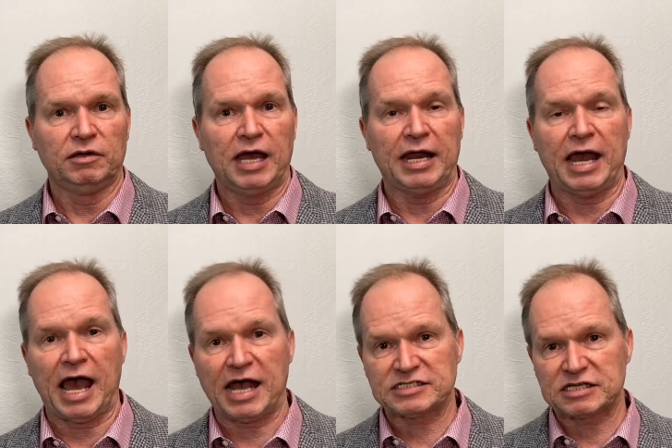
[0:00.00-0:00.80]
And
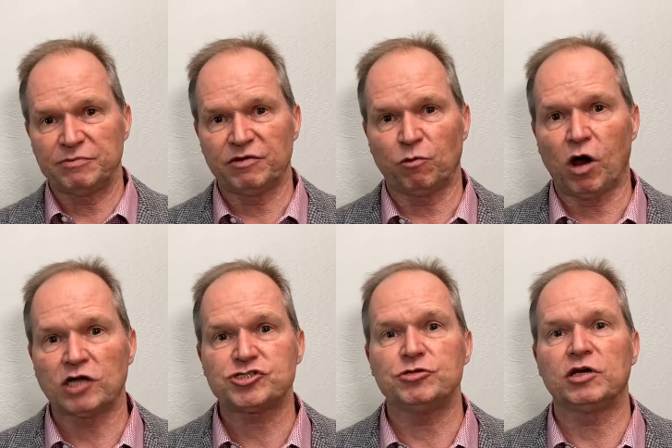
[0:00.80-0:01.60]
ask Him to
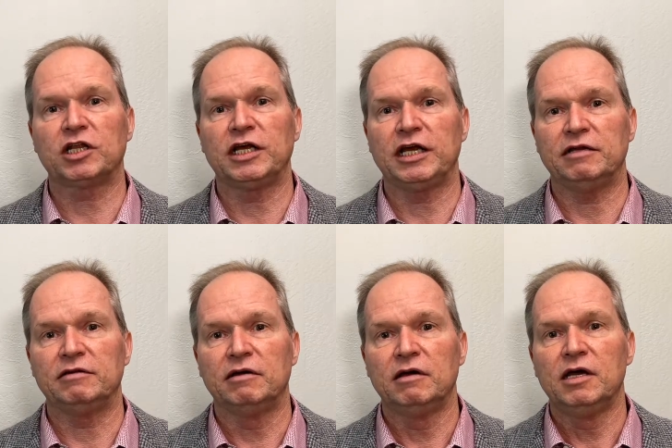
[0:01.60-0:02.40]
wash you clean
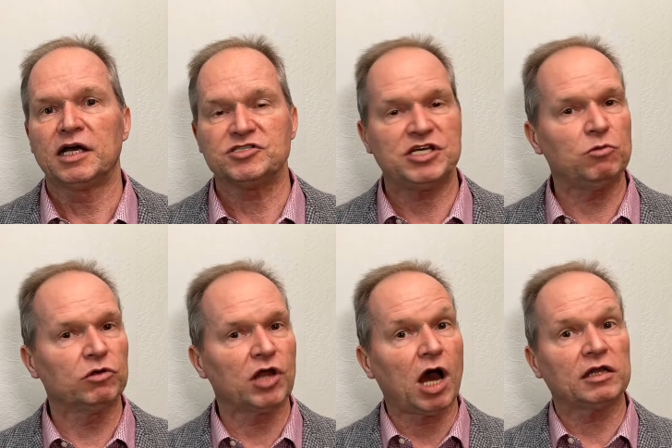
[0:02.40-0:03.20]
because He
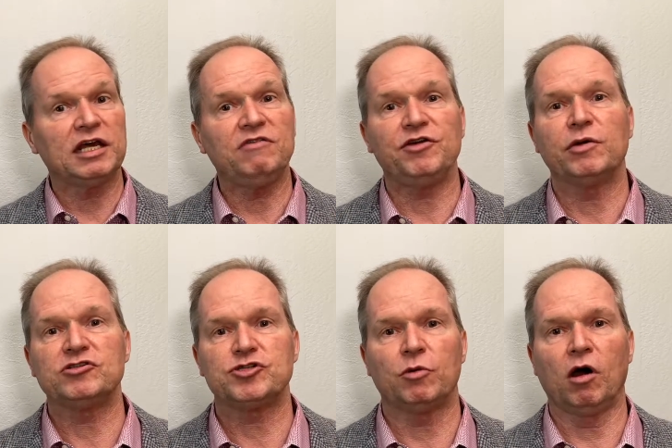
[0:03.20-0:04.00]
will not leave you
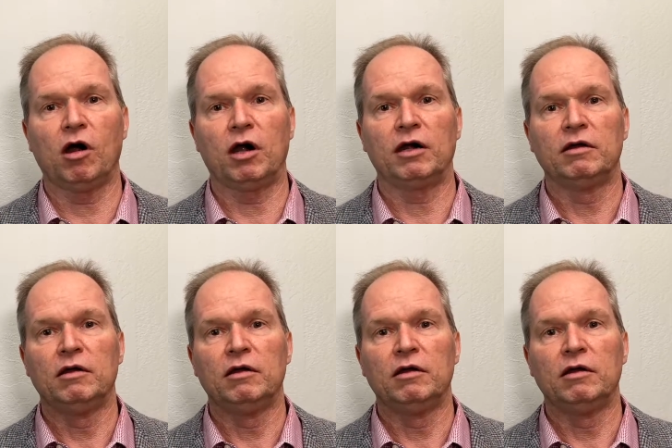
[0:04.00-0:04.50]
as you are.